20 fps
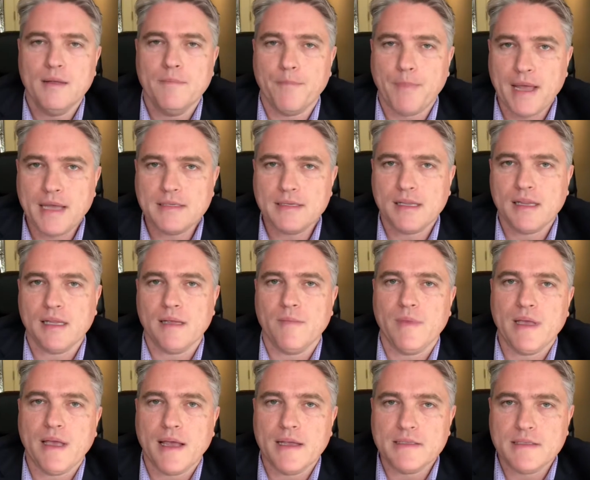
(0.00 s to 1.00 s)
Basically
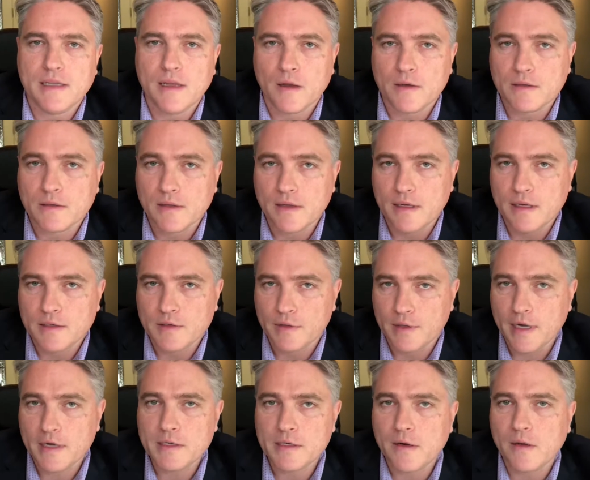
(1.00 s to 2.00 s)
because the
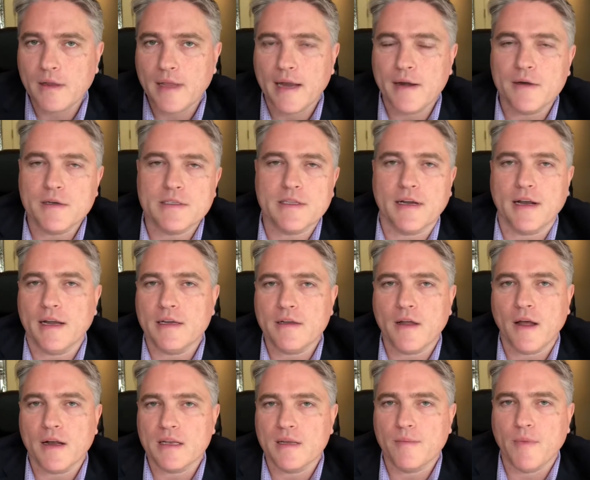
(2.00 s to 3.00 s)
traditional lenders that I
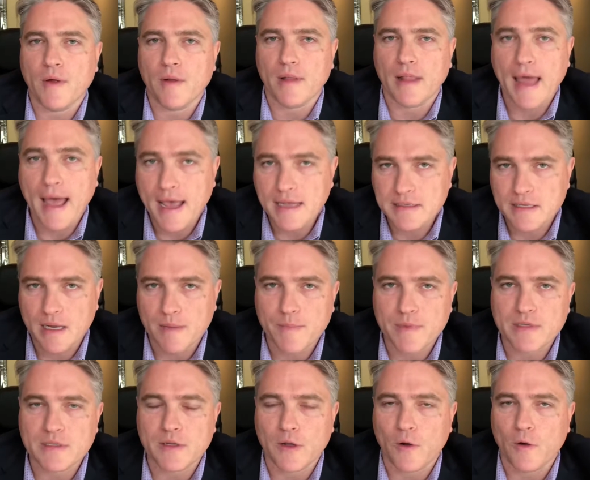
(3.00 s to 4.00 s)
talked about last
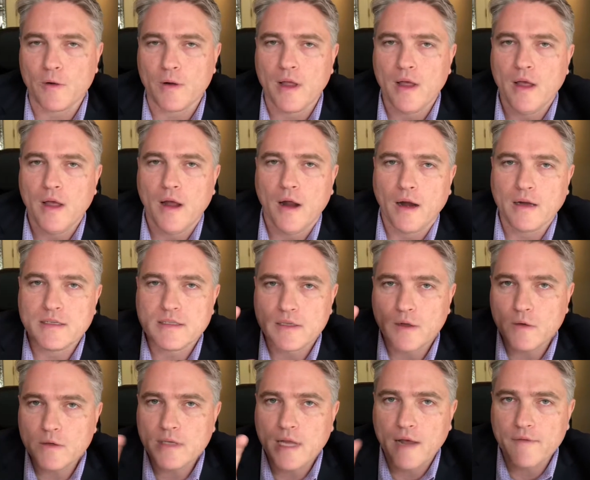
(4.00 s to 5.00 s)
episode are
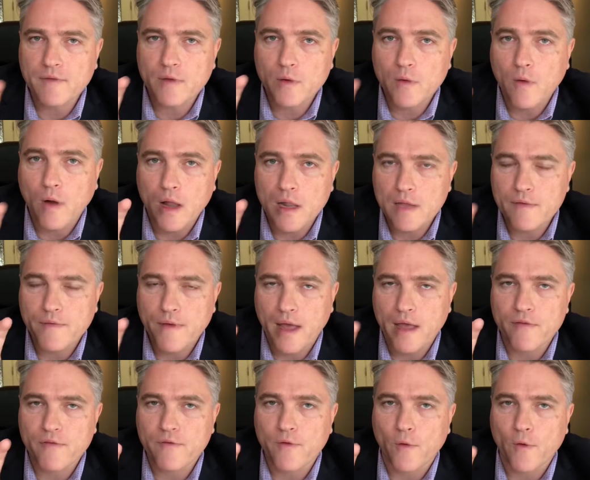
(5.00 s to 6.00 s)
so tough to
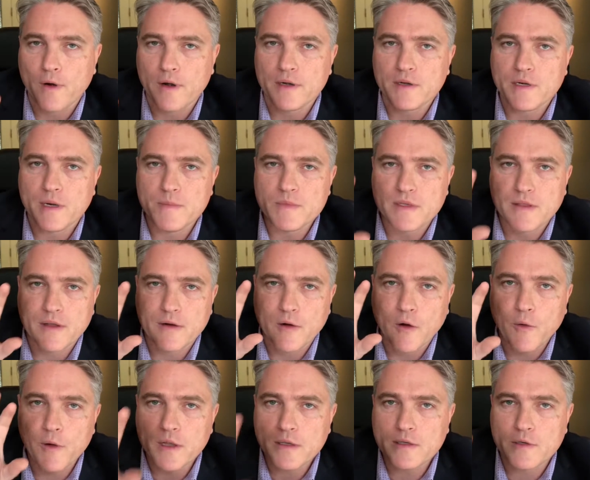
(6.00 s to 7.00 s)
qualify for in terms of their
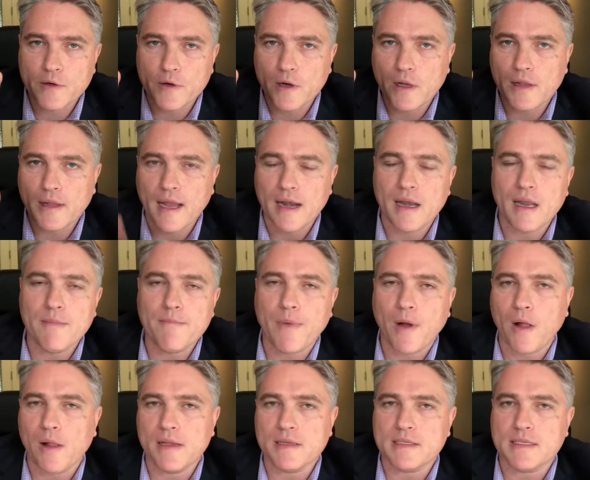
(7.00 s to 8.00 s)
own internal lending
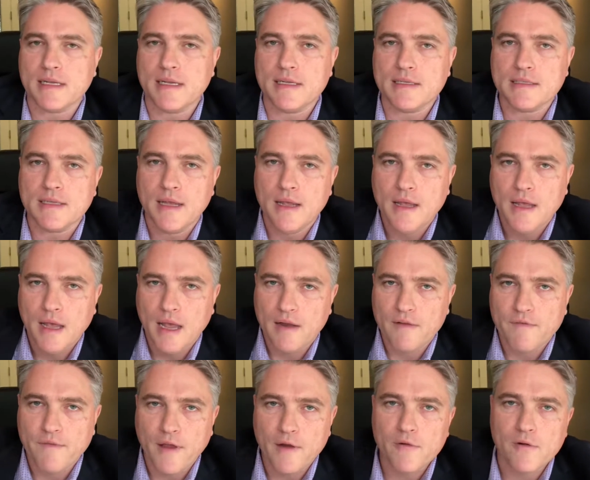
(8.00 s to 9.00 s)
policies and
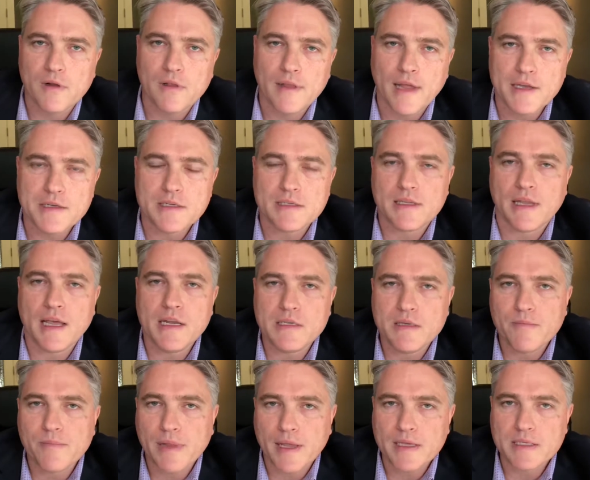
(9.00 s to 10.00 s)
federal
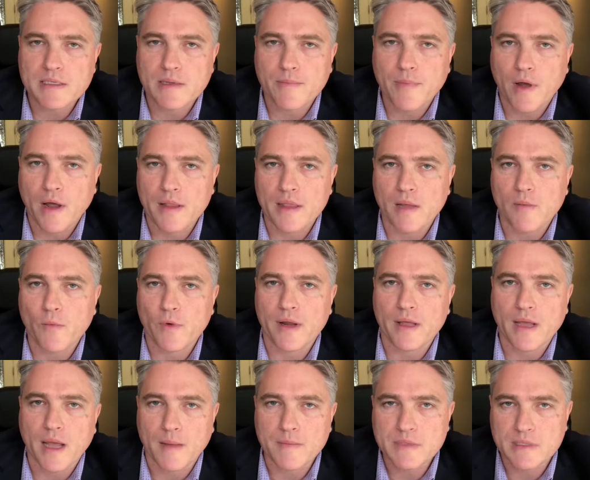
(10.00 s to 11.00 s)
legislation placed upon them when
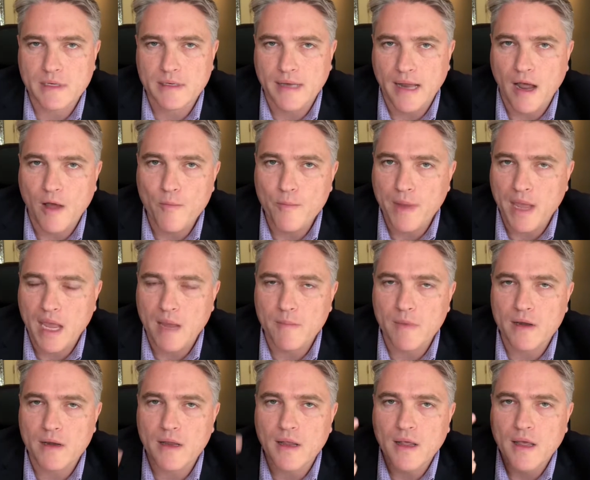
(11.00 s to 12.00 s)
it comes to down
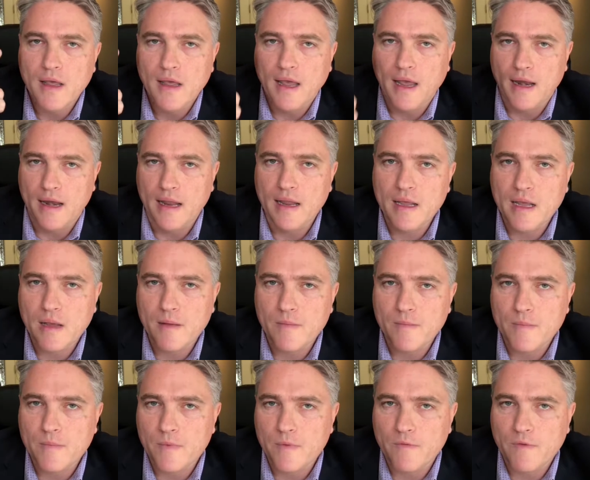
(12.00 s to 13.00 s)
payment and
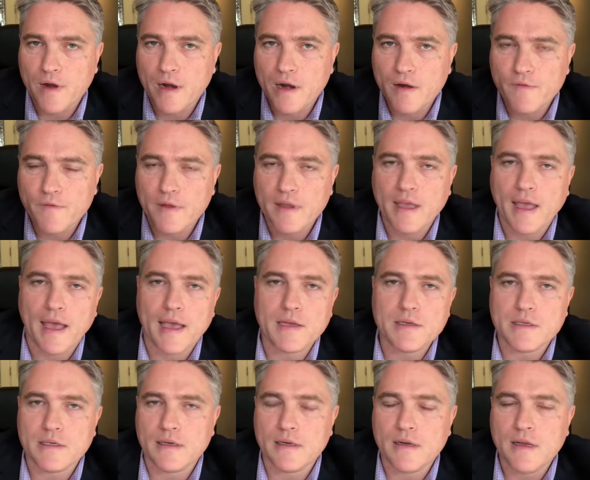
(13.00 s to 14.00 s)
income
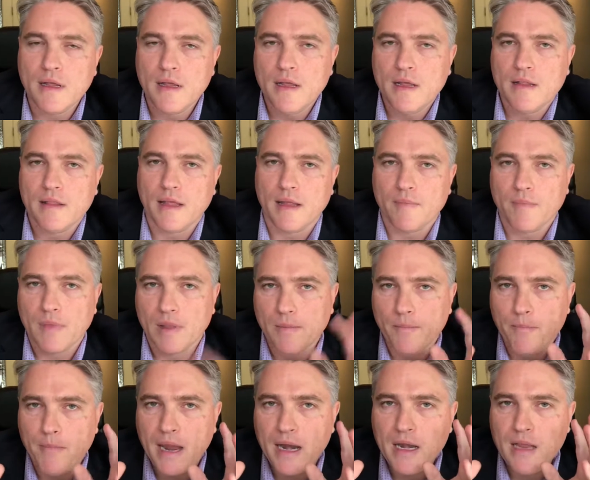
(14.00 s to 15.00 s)
verification that
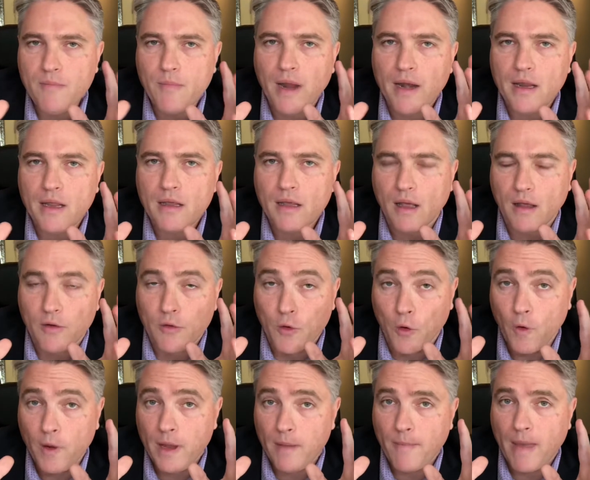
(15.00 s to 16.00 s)
a
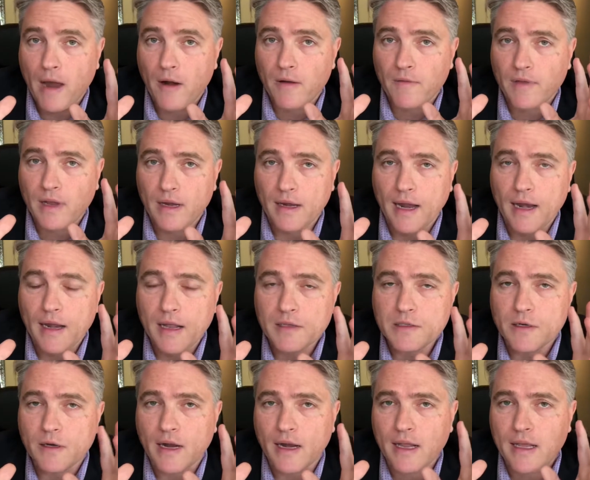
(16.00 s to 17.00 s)
growing amount of Canadians
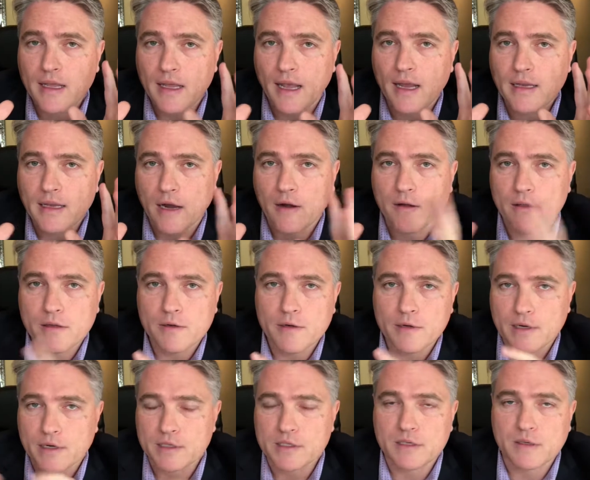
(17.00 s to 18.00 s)
are getting kicked out of the
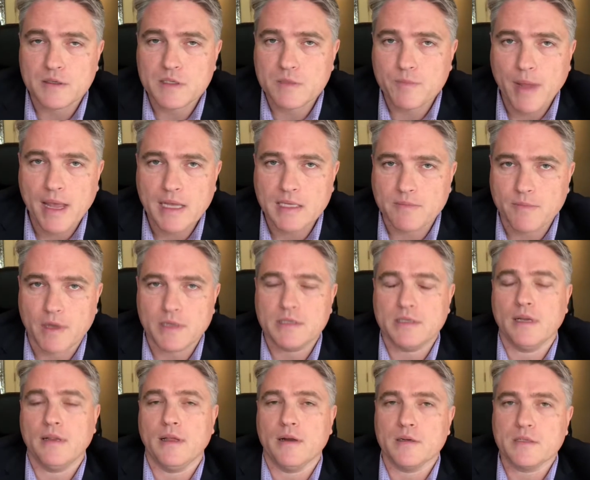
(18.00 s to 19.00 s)
traditional space, much
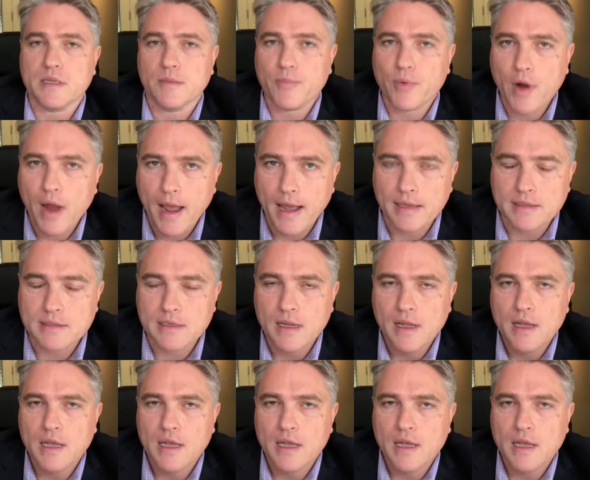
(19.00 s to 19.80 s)
to their surprise.